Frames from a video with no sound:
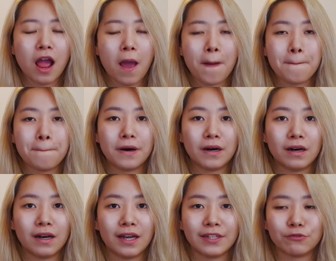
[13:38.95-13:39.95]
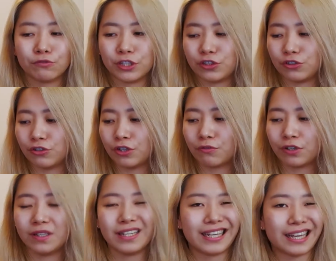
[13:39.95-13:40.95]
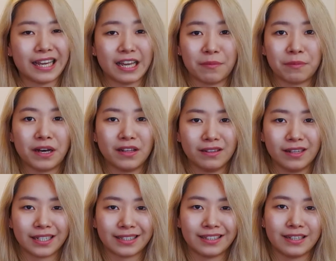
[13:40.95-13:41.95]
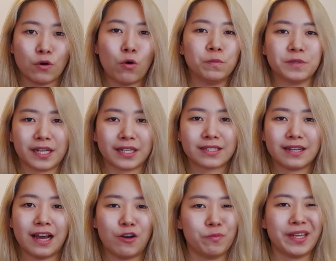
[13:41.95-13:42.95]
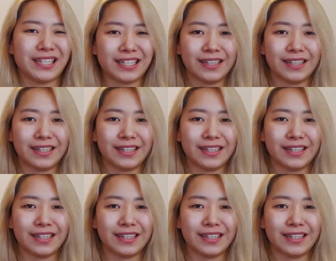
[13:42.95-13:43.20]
But we do not really care about like the objects, how many,